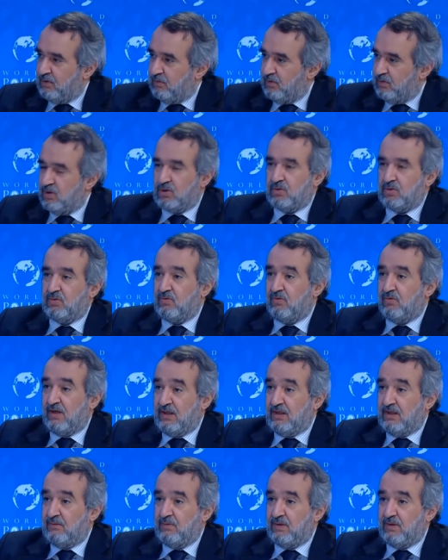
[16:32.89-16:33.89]
issue to the
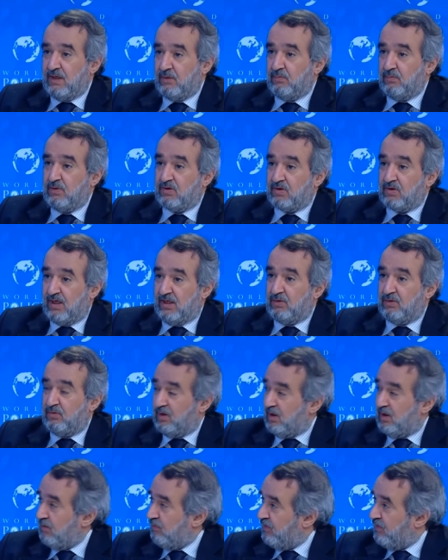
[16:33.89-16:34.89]
Libyan and we try to
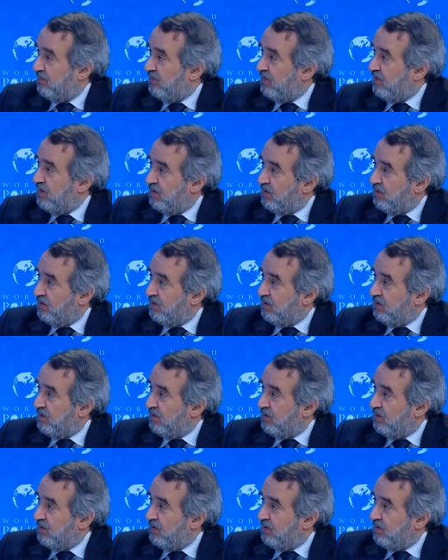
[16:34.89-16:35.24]
help them